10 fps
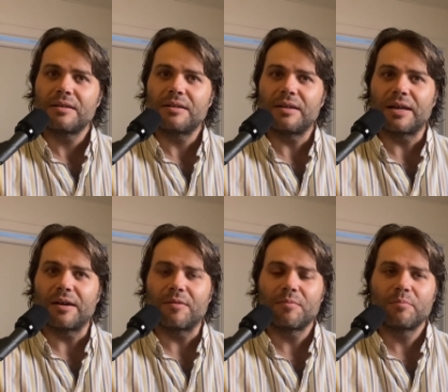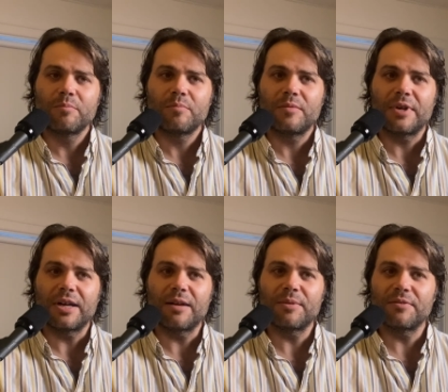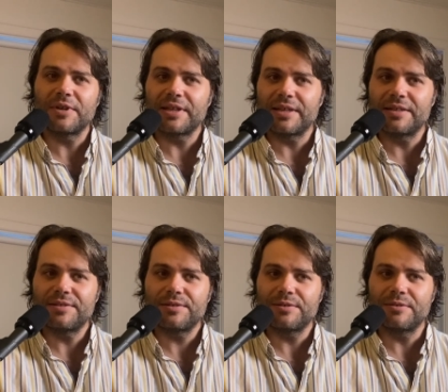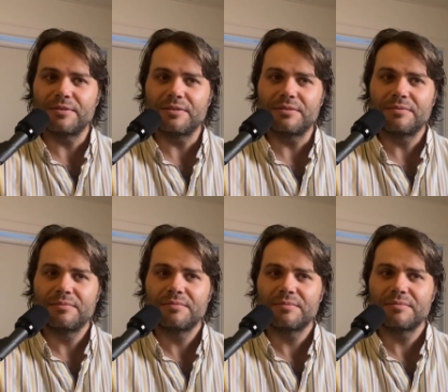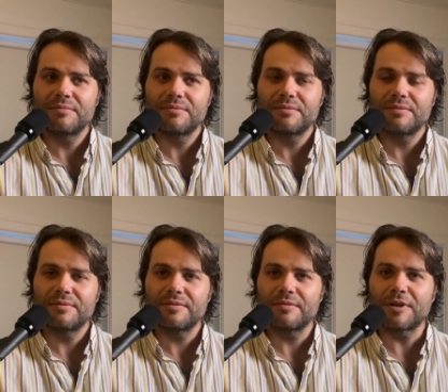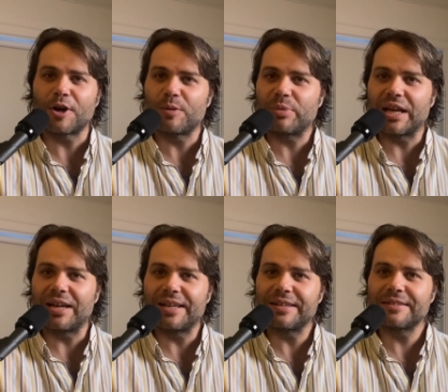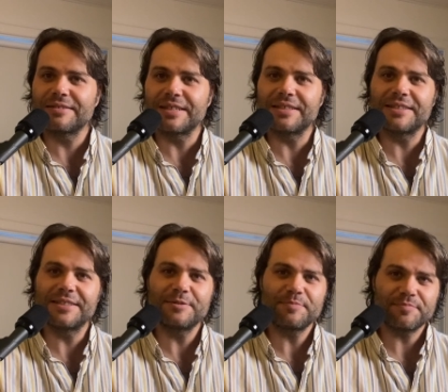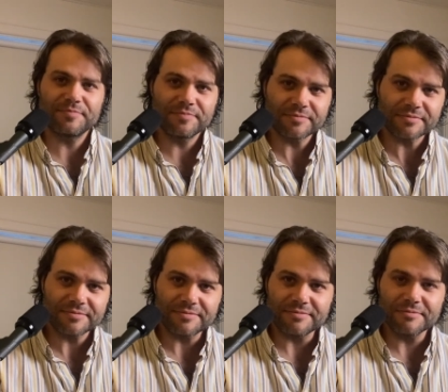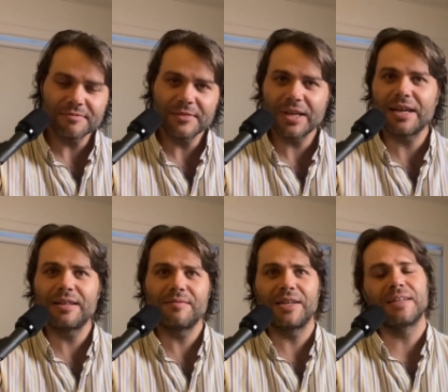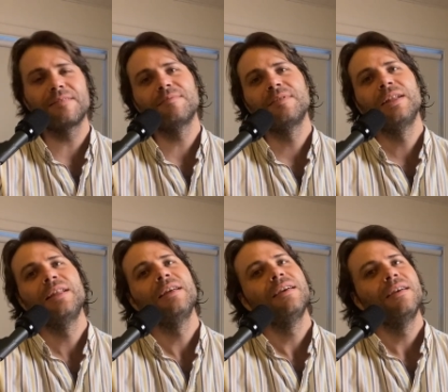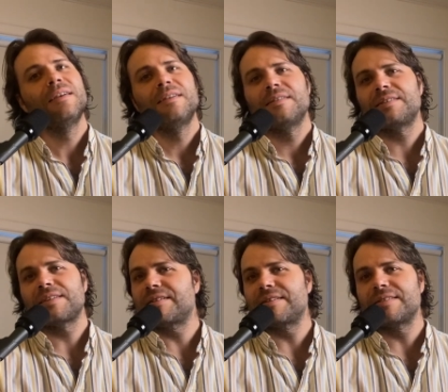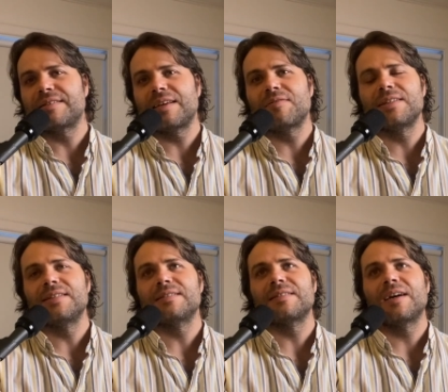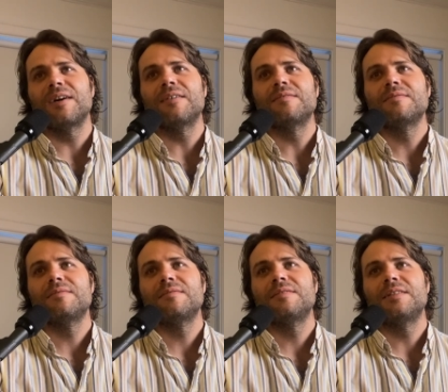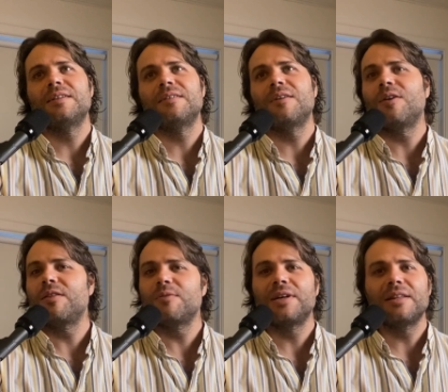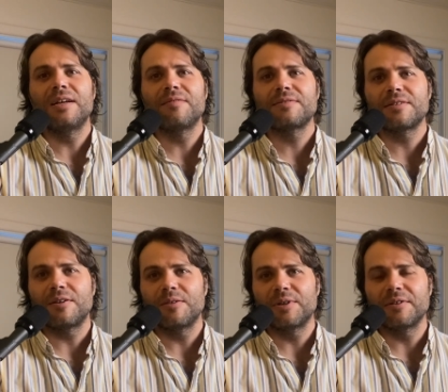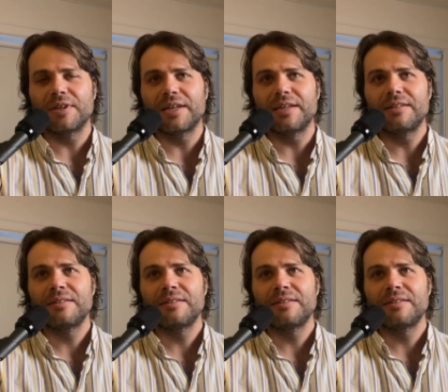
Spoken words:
Now, I've been really into hard panning lately, kind of like 60s and 70s style, all the way left, all the way right.